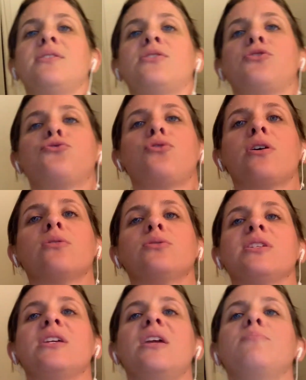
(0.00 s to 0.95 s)
struggle
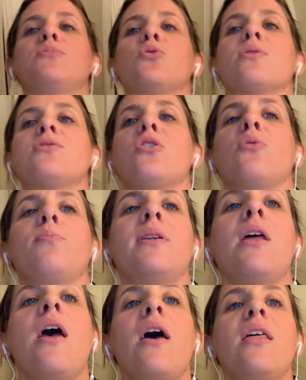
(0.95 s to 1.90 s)
to keep doors open,
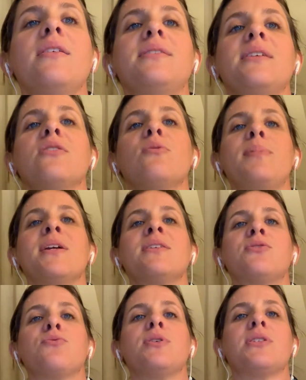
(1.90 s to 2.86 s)
and the single
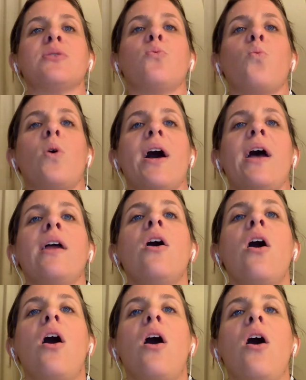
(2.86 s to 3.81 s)
biggest reason why
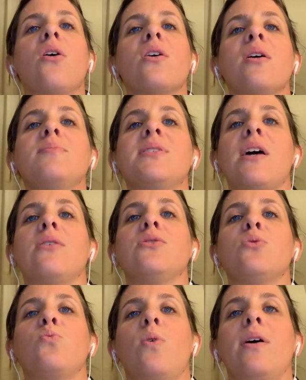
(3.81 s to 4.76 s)
all comes down
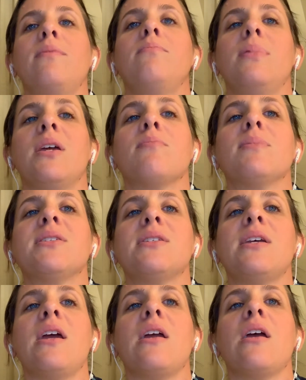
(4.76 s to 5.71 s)
to one big
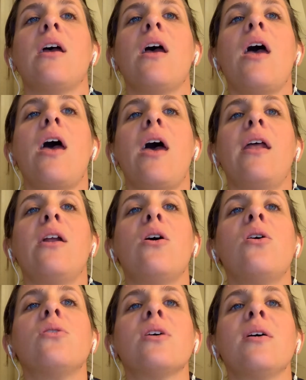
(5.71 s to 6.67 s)
mistake. And
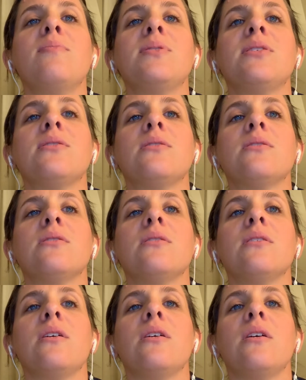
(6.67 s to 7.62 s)
all comes
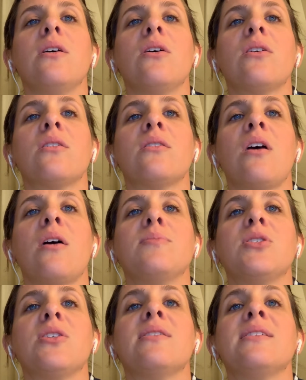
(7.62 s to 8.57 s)

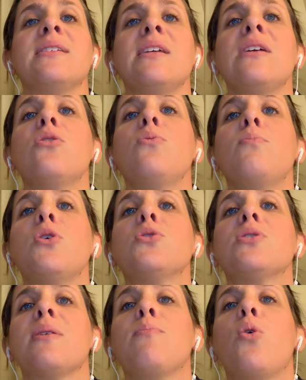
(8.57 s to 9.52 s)
to the single
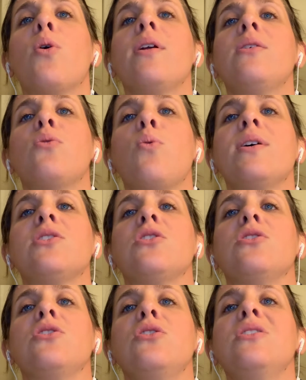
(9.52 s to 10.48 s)
most important
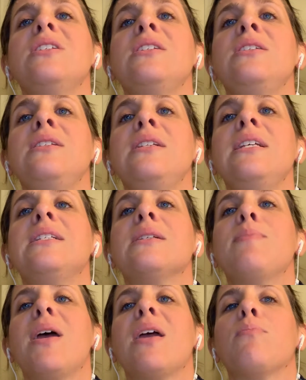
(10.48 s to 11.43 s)
question you need
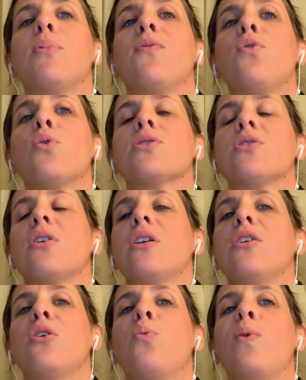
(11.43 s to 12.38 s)
to make before
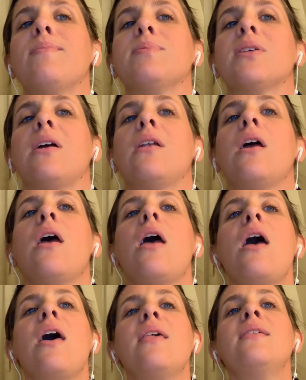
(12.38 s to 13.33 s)
starting your website.
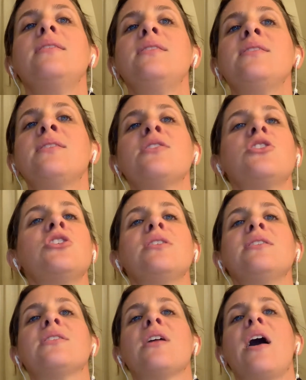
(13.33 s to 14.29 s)
And the decision
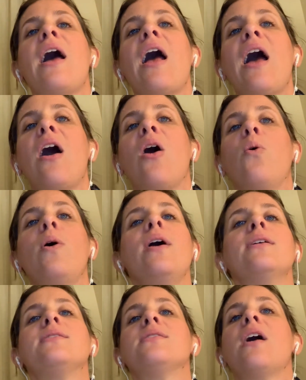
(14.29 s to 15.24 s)
is not how.
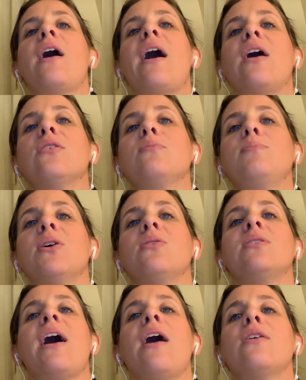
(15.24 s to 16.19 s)
It's not how to
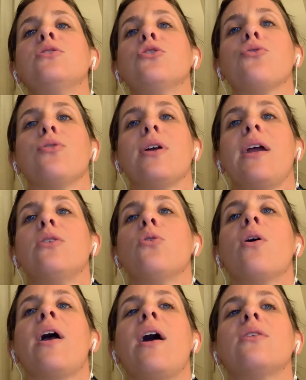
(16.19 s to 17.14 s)
build, how to create,
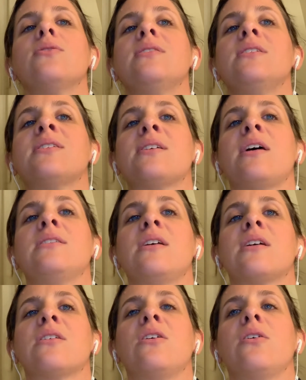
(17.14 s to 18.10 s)
or how to decide
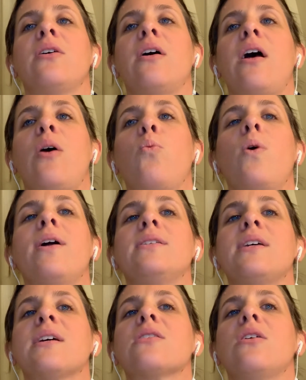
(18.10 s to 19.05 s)
what
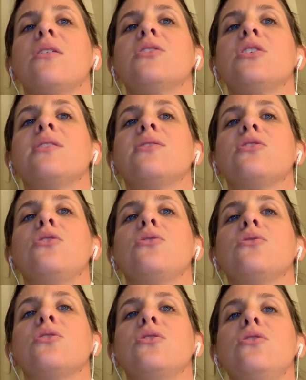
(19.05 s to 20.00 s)
technology is
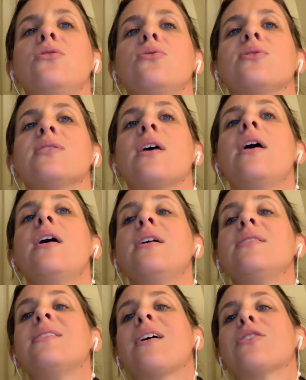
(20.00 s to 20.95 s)
to use.
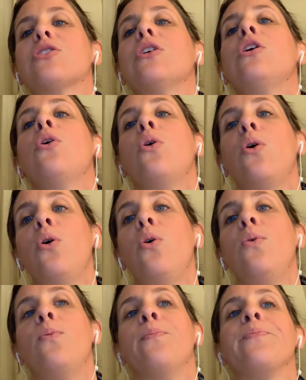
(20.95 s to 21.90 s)
It's actually
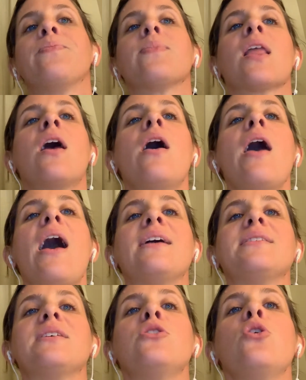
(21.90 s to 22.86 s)
who.
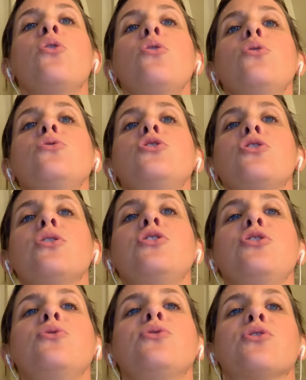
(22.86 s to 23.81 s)
As in, who should
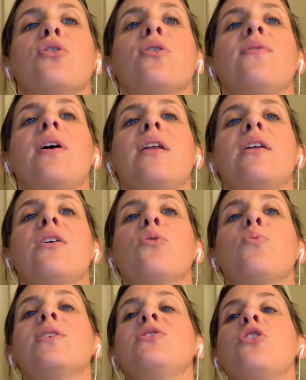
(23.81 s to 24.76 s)
you serve? In other
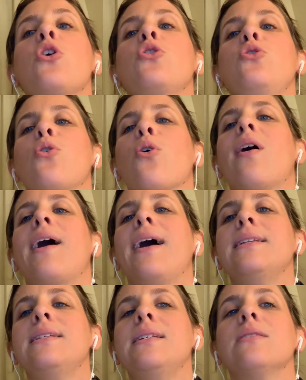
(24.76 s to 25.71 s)
words, your
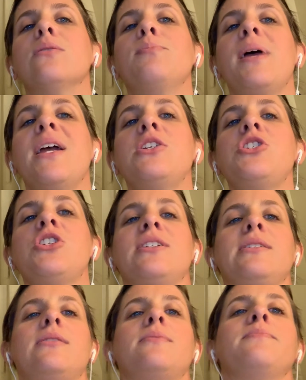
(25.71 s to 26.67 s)
ideal patient.